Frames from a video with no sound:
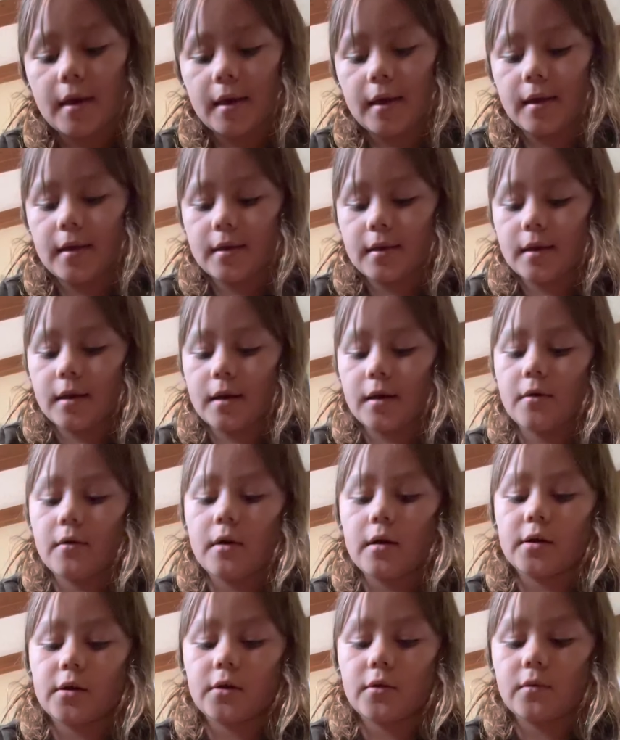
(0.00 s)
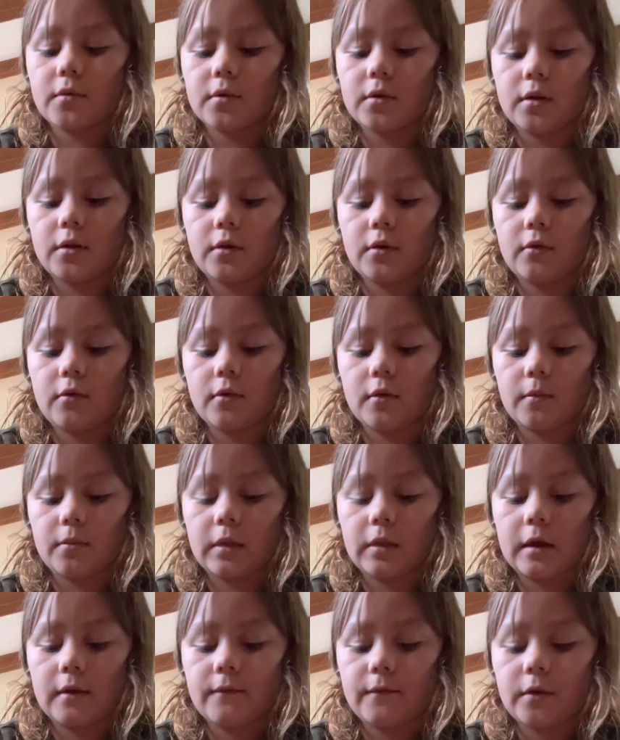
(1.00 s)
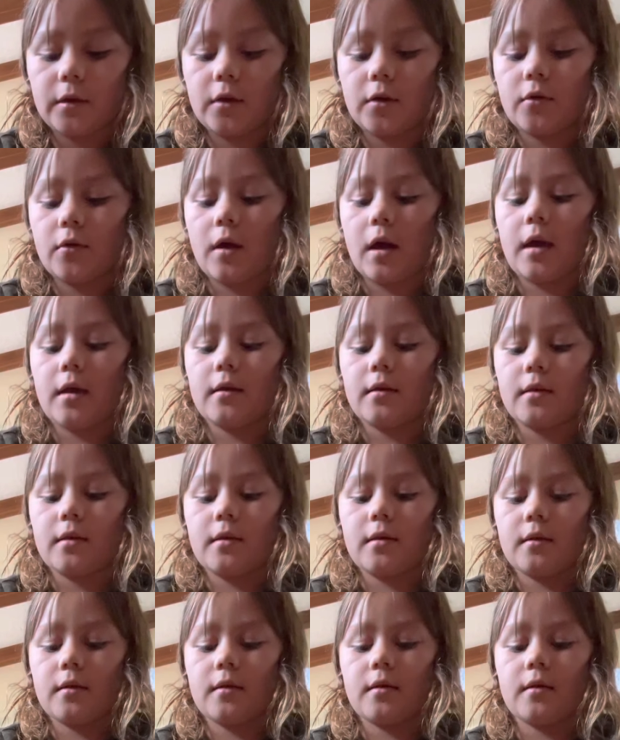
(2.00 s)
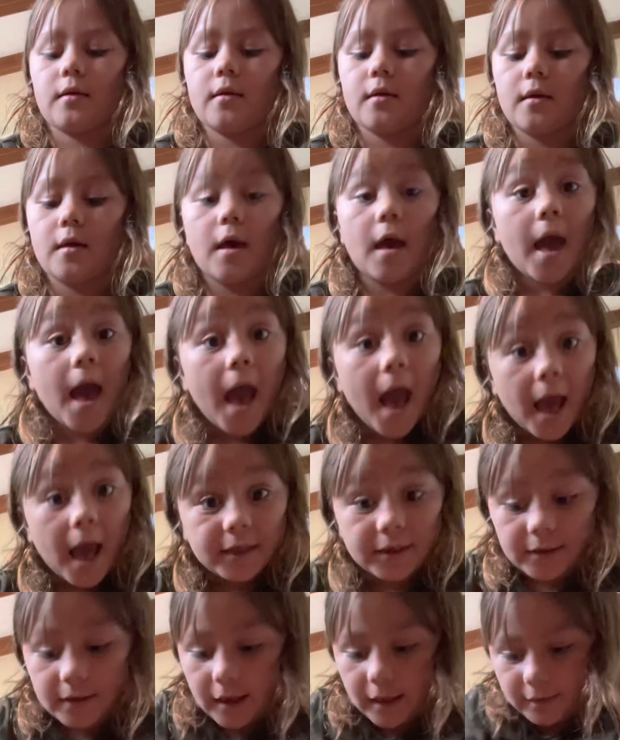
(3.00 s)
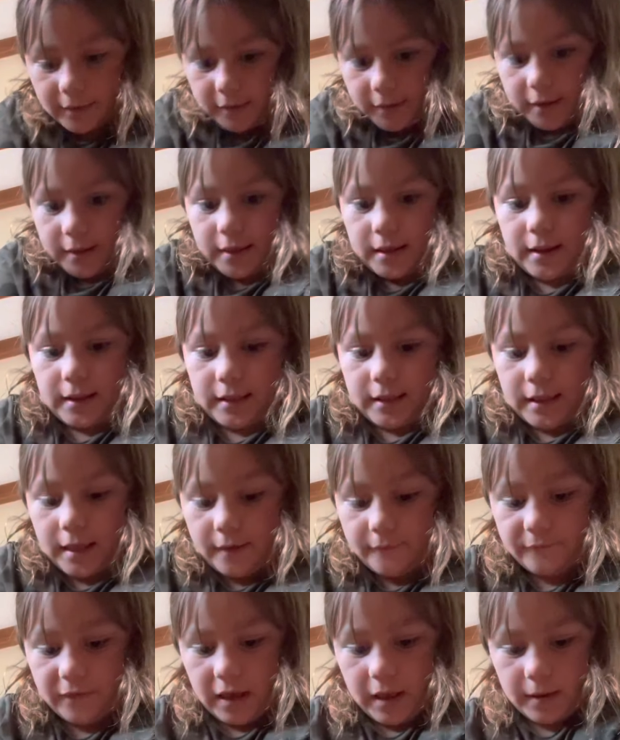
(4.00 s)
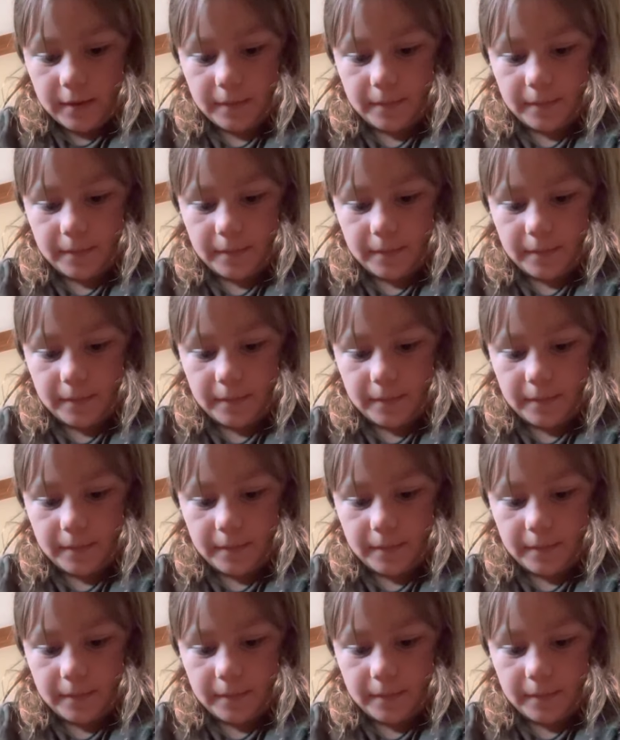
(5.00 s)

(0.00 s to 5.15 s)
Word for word: And now I just want to do something for you guys. You guys are going to love it.